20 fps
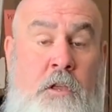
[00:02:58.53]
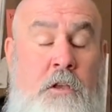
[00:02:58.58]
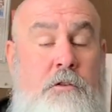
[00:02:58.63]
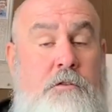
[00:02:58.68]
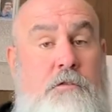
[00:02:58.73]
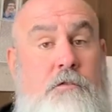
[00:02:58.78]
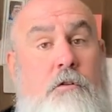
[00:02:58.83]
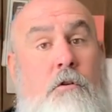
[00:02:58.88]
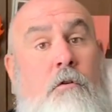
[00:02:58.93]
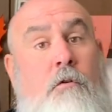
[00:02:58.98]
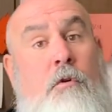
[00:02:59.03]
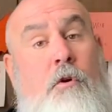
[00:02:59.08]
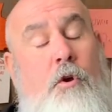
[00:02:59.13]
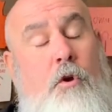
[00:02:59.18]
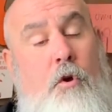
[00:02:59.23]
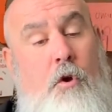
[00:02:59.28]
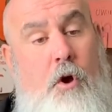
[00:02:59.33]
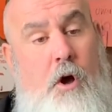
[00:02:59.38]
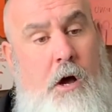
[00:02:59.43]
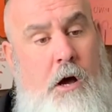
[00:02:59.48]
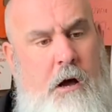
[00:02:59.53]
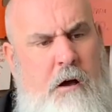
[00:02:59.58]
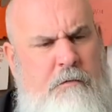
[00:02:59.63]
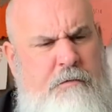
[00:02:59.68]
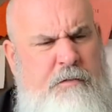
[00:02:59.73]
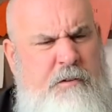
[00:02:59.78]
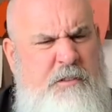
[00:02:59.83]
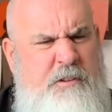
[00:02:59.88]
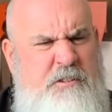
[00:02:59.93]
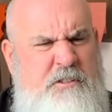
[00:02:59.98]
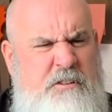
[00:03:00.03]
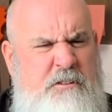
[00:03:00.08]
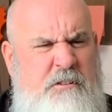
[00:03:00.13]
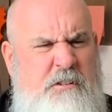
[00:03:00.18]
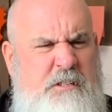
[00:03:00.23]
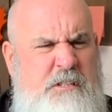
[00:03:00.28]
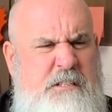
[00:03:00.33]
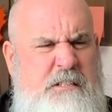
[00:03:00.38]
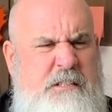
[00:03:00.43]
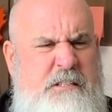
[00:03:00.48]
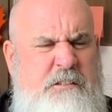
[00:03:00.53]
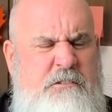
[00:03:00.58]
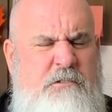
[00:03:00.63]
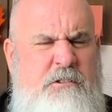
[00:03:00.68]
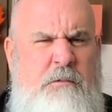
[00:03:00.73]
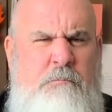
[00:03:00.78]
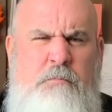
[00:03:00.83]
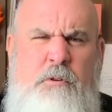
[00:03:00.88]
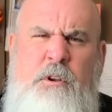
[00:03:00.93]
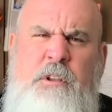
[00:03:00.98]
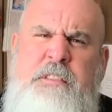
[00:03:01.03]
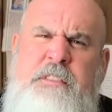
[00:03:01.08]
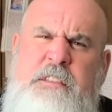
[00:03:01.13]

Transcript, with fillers: So uh, for the church, you could put it